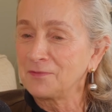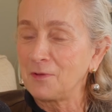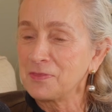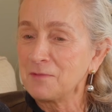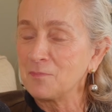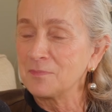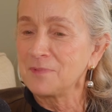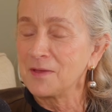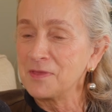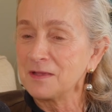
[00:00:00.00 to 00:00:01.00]
So I
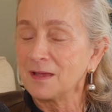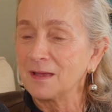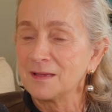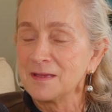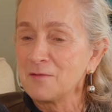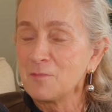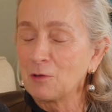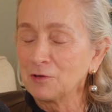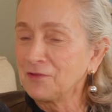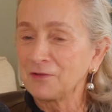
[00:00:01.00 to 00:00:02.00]
think we
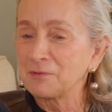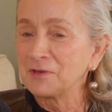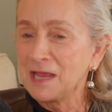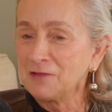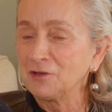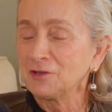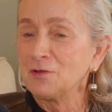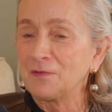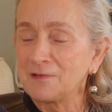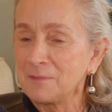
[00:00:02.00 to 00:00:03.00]
got in touch with an agent
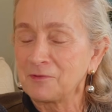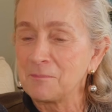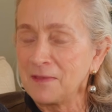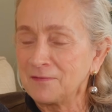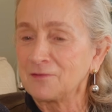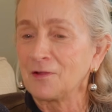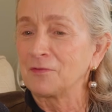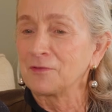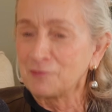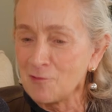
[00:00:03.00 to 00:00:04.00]
who slipped a message
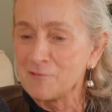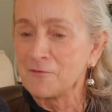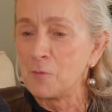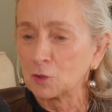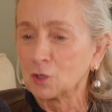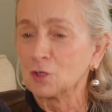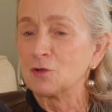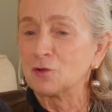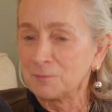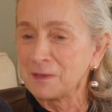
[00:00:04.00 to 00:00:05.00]
under the door of a model who
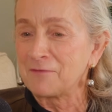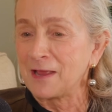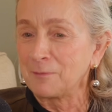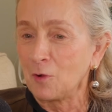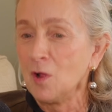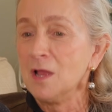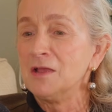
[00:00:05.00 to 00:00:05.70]
could be available.